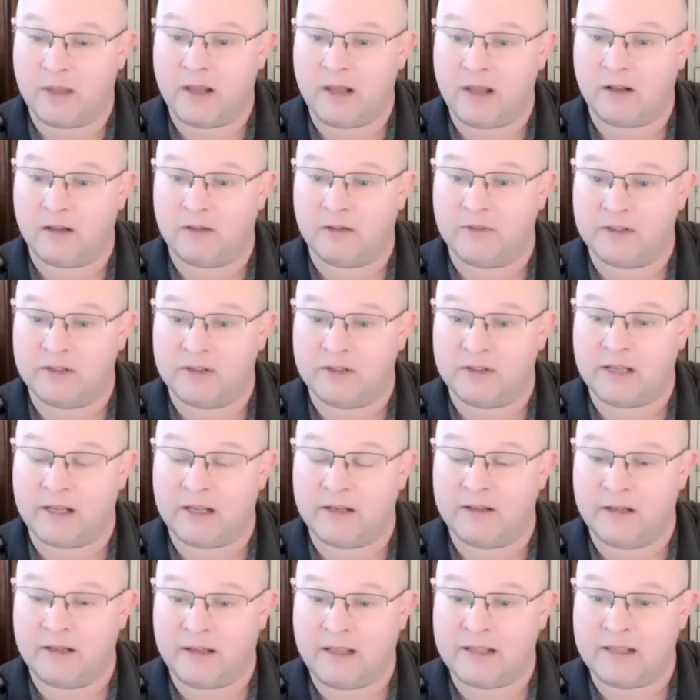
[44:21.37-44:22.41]
Then all of a
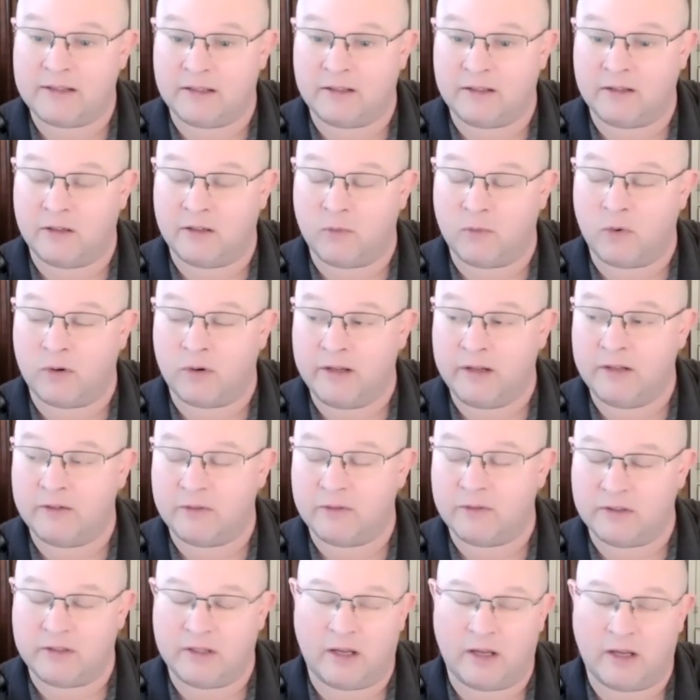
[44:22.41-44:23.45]
sudden it gets a little more
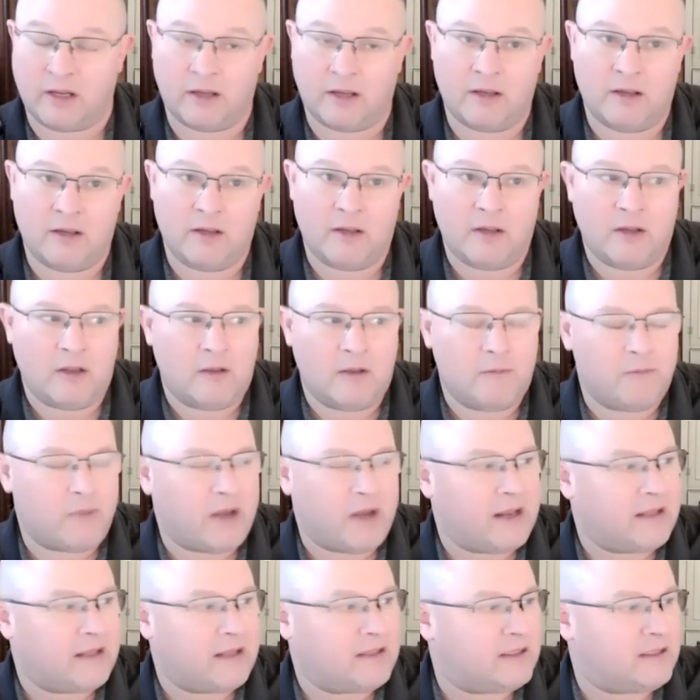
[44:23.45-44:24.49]
interesting,
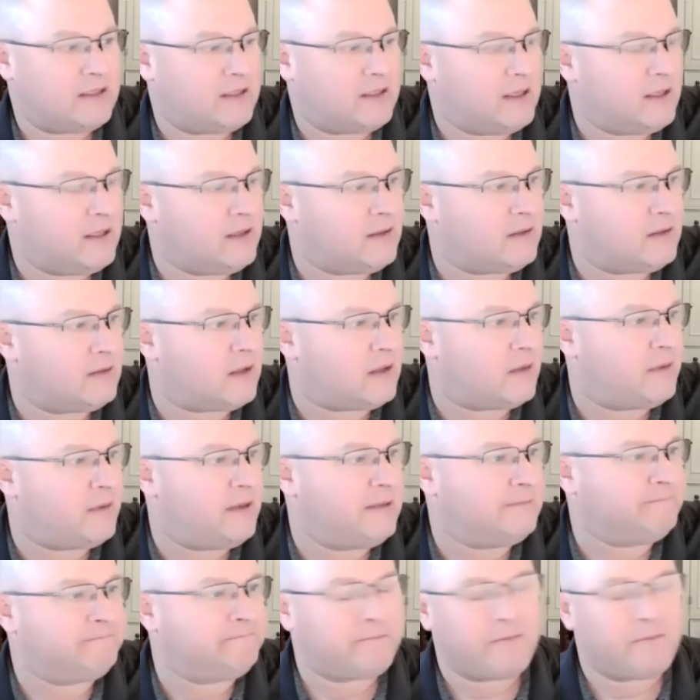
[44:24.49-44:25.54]
but it's still, I
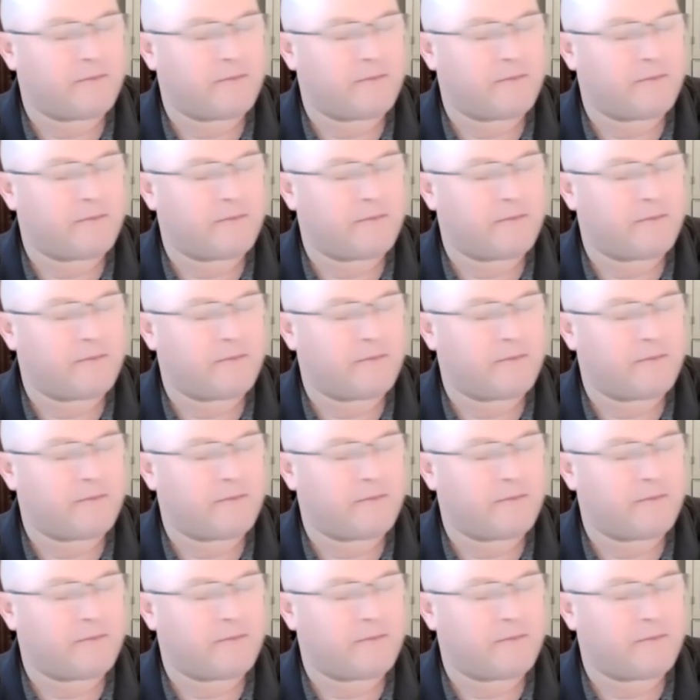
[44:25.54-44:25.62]
mean,